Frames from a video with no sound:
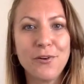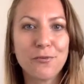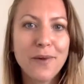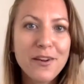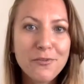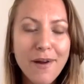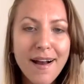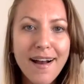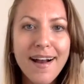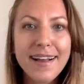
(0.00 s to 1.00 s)
red
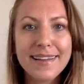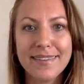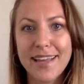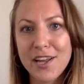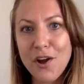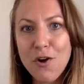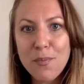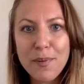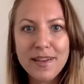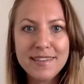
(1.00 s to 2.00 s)
rock and like
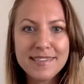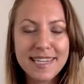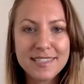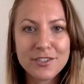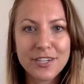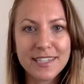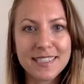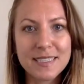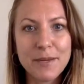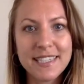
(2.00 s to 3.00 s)
open desert,
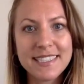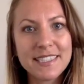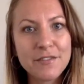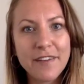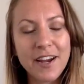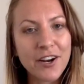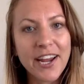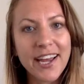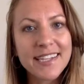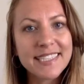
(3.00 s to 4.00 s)
expansive
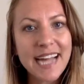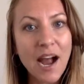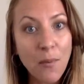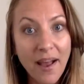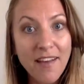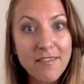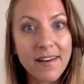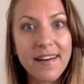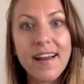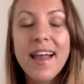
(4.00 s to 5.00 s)
areas.
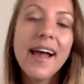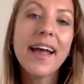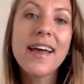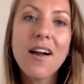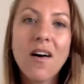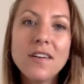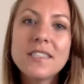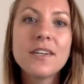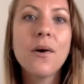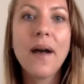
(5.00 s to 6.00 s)
However, it
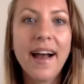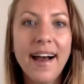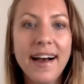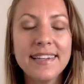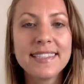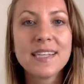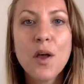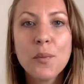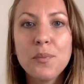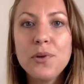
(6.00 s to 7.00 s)
also has
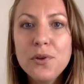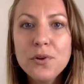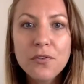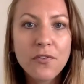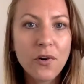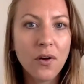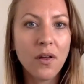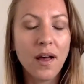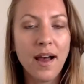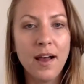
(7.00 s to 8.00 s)

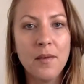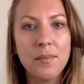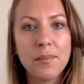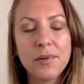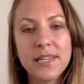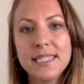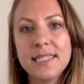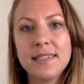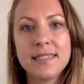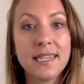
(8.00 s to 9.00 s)
beautiful
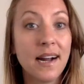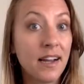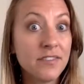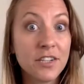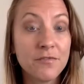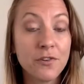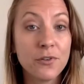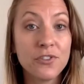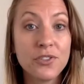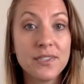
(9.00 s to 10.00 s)
places that I've done
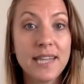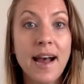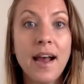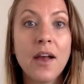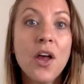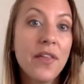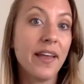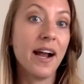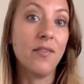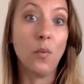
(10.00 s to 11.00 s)
photo shoots at
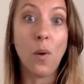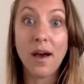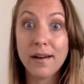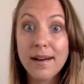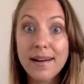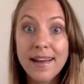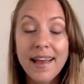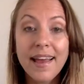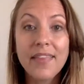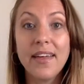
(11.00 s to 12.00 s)
that have water,
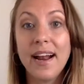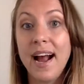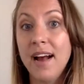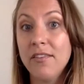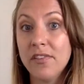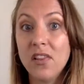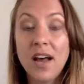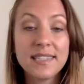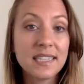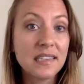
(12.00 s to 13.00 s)
that have
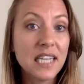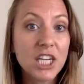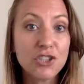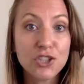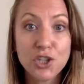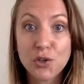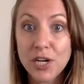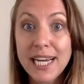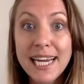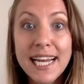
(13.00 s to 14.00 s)
lots of lush
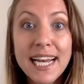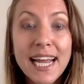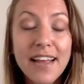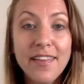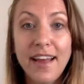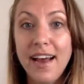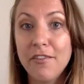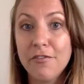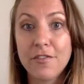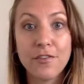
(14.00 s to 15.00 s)
green, that
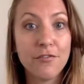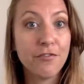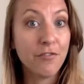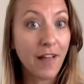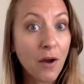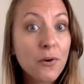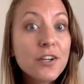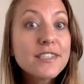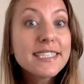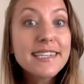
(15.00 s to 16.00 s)
have
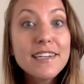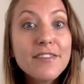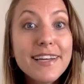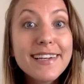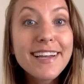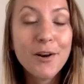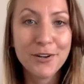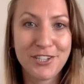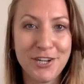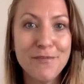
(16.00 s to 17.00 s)
flowers even,
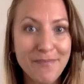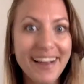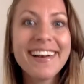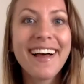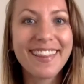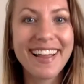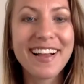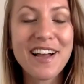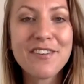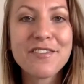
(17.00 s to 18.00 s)
which you might not
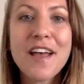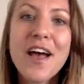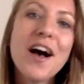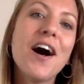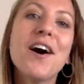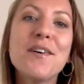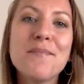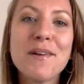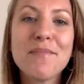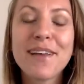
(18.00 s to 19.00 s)
think of.
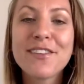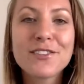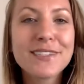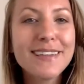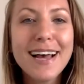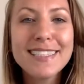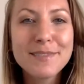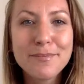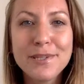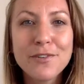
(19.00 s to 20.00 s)
But there's lots
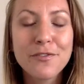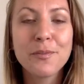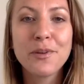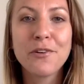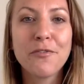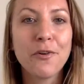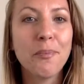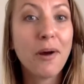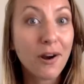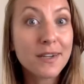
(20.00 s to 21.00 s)
of beautiful, beautiful
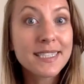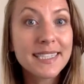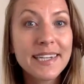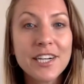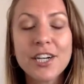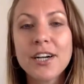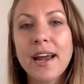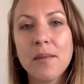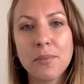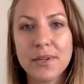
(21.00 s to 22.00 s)
parks here
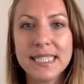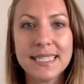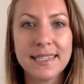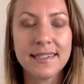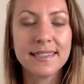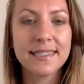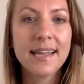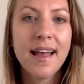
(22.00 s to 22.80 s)
and places.